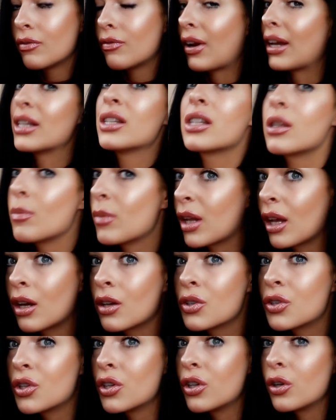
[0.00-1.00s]
find something
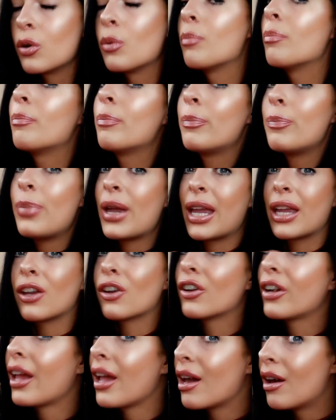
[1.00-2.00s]
else to do. Paint
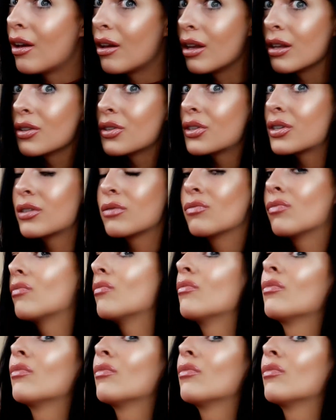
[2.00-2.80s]
your nails.